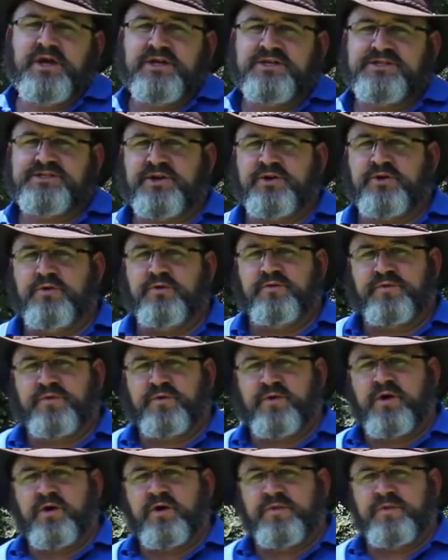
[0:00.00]
So
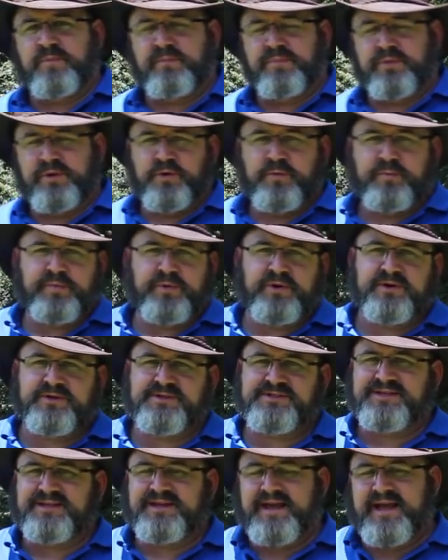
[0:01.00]
for all the
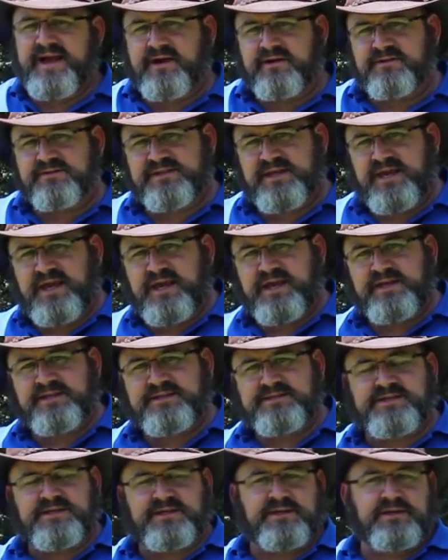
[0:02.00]
bloopers and
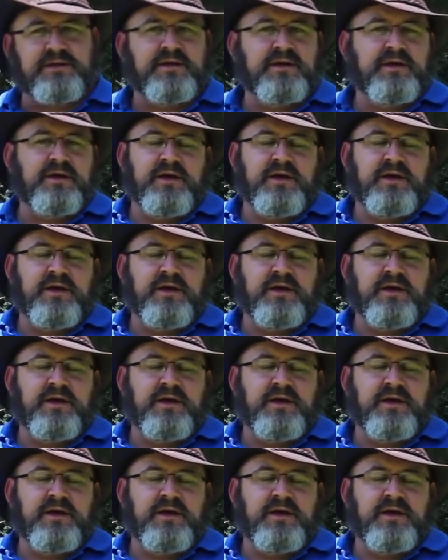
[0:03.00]
outtakes and